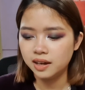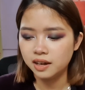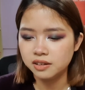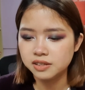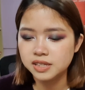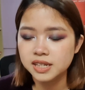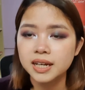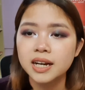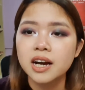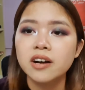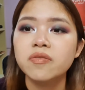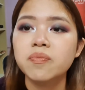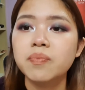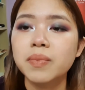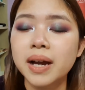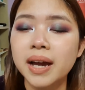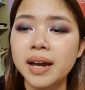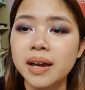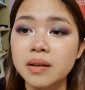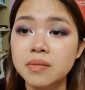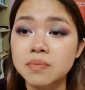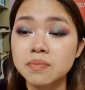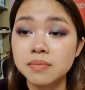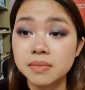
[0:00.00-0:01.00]
take off
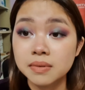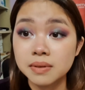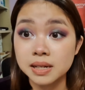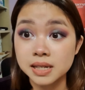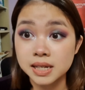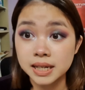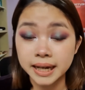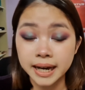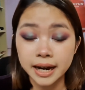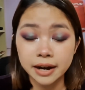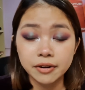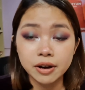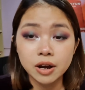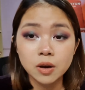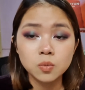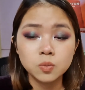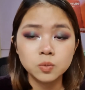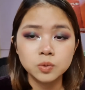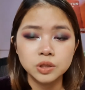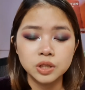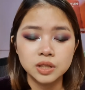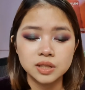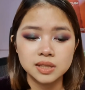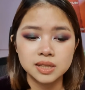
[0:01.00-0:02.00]
my mascara,
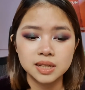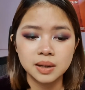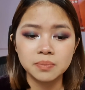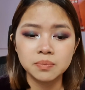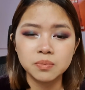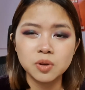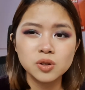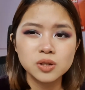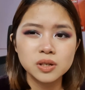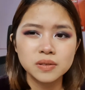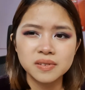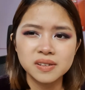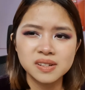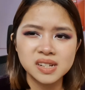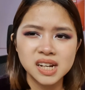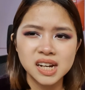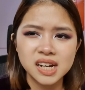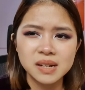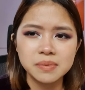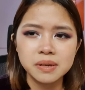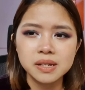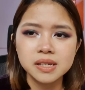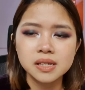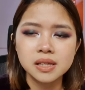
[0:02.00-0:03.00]
which is most of the
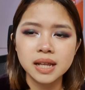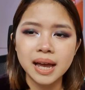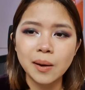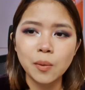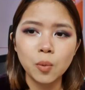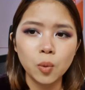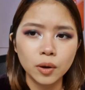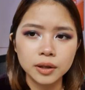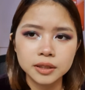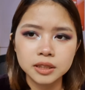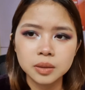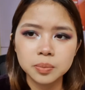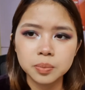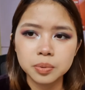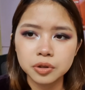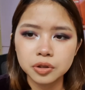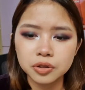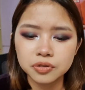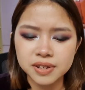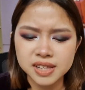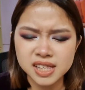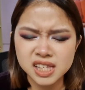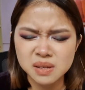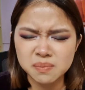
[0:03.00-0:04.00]
time is like
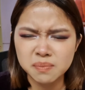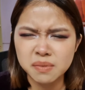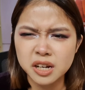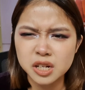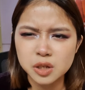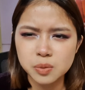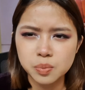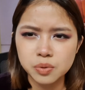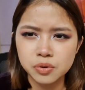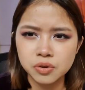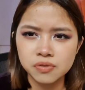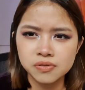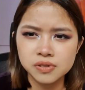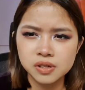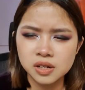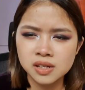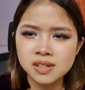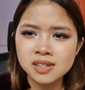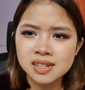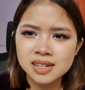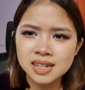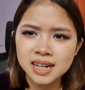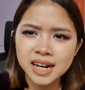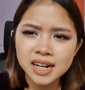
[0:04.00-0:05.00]
waterproof and smudge proof, so
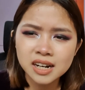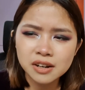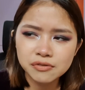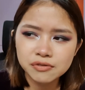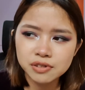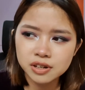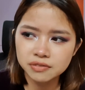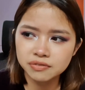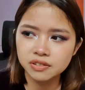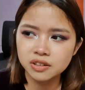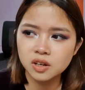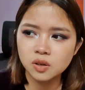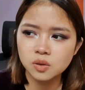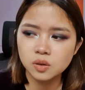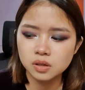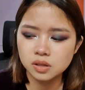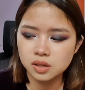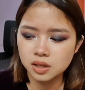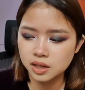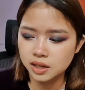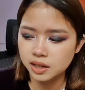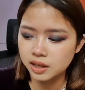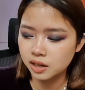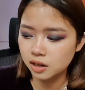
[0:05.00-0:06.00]
it's kind of difficult to
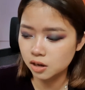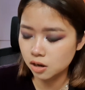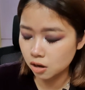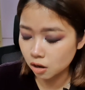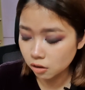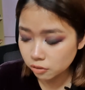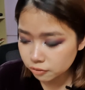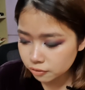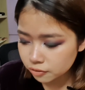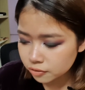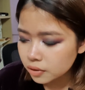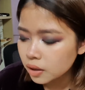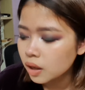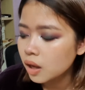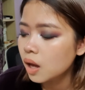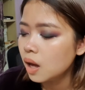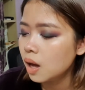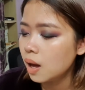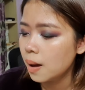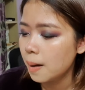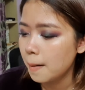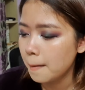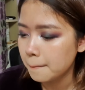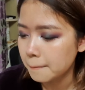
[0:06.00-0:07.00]
take it off.
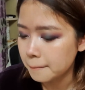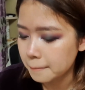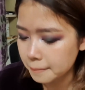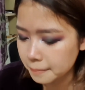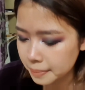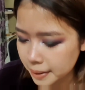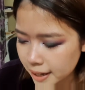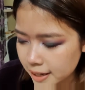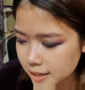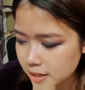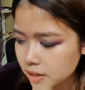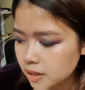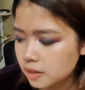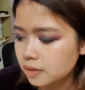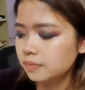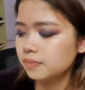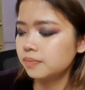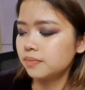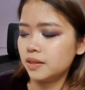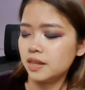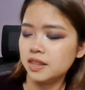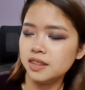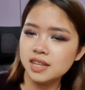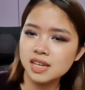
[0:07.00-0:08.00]
But
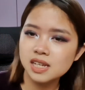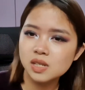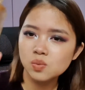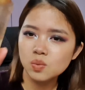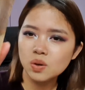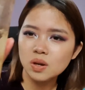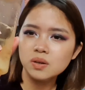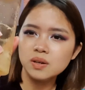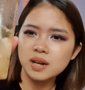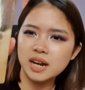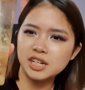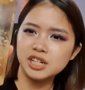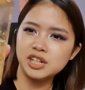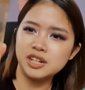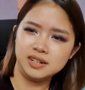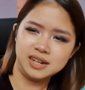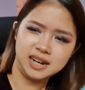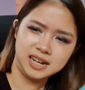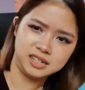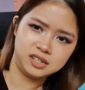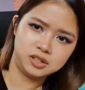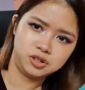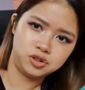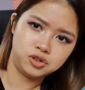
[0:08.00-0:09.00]
this one actually
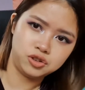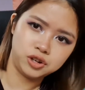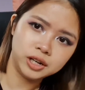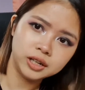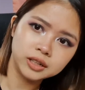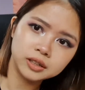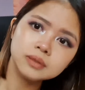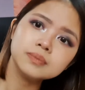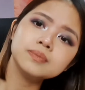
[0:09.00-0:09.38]
does the trick.